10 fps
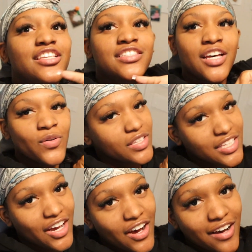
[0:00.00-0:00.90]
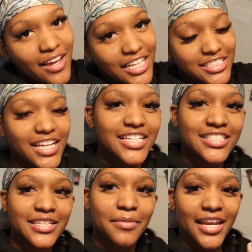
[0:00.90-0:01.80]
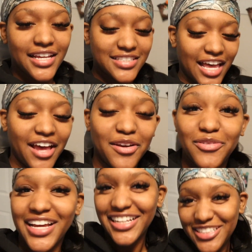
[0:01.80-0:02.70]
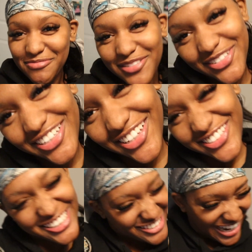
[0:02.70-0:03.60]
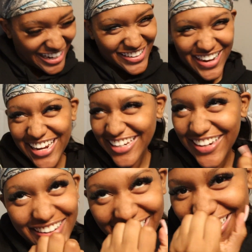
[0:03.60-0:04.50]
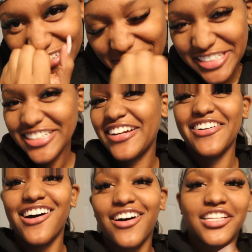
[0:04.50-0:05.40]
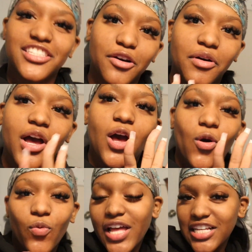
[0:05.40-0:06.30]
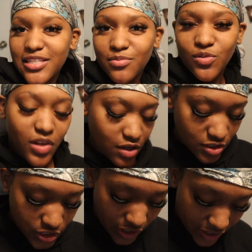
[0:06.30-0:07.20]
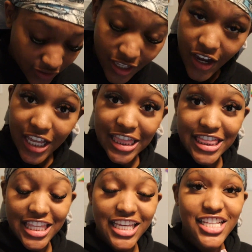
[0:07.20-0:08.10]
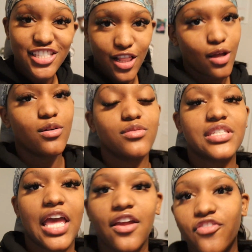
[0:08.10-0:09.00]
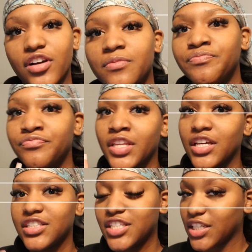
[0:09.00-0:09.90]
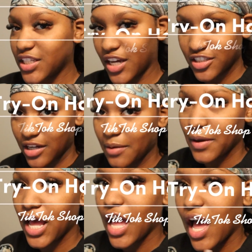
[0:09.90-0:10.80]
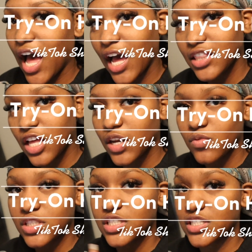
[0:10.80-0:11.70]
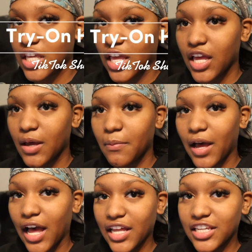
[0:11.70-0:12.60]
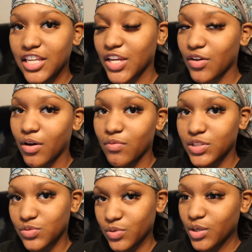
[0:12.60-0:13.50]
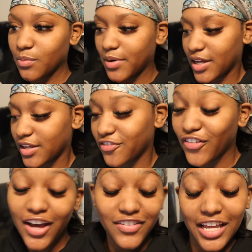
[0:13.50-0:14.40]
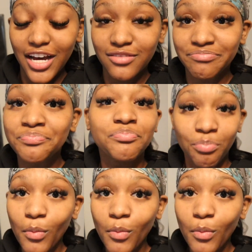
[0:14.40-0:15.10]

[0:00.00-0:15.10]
So y'all, as y'all can see by that title, we got some new clothes to try on. I know y'all love my try on haul, so we got some new clothes to try on, y'all. And these clothes came from TikTok Shop. I thought it was a scam. I didn't know it was real, but found out